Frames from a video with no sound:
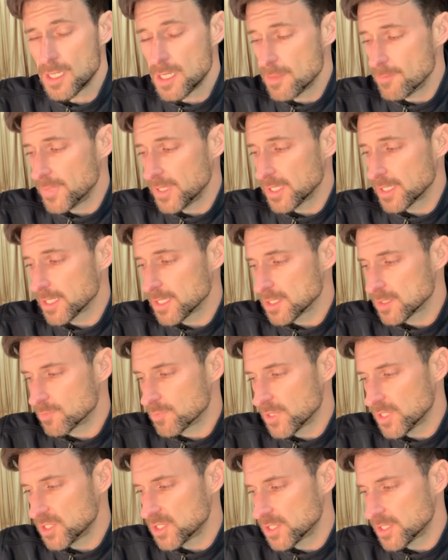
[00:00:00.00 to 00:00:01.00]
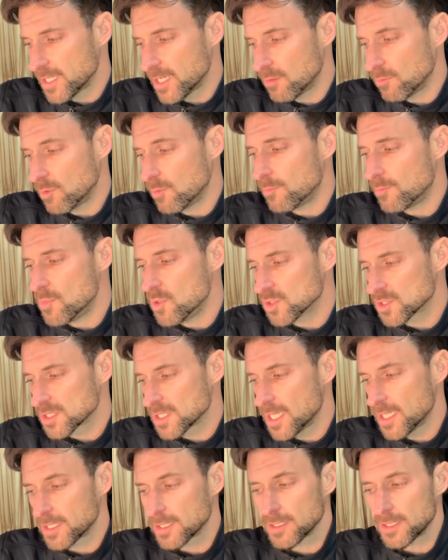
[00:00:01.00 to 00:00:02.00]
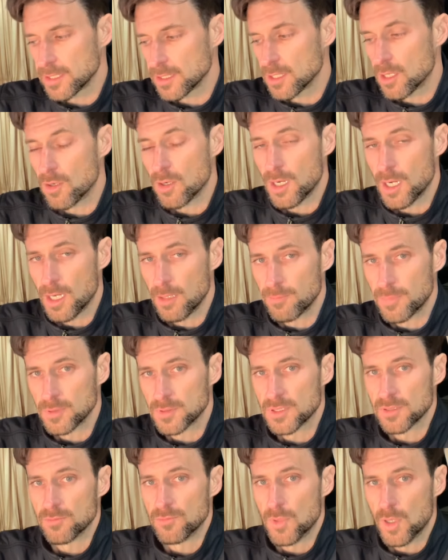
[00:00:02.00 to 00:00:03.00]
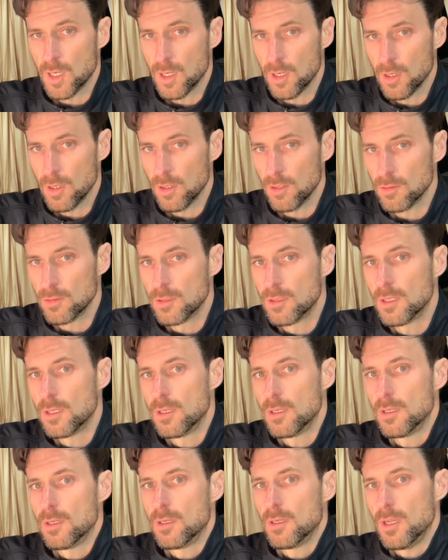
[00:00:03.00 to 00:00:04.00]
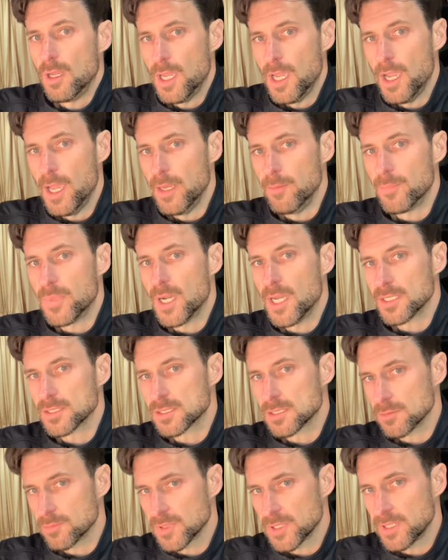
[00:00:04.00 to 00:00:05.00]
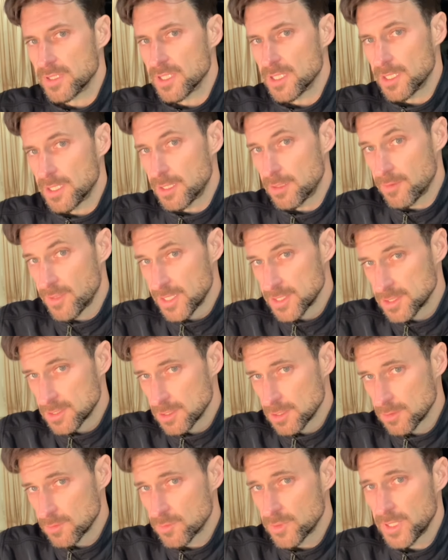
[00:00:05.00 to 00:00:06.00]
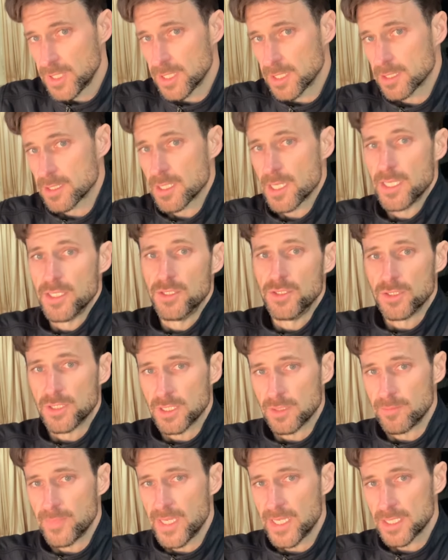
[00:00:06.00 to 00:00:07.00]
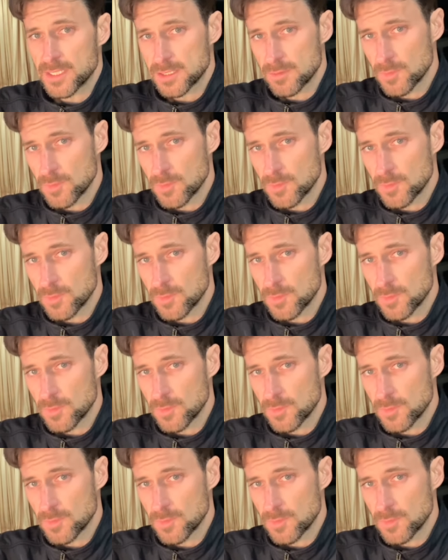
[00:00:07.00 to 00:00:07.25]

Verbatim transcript: because Bridgetown will most likely go up tomorrow and possibly then the rest of the week, and you can make some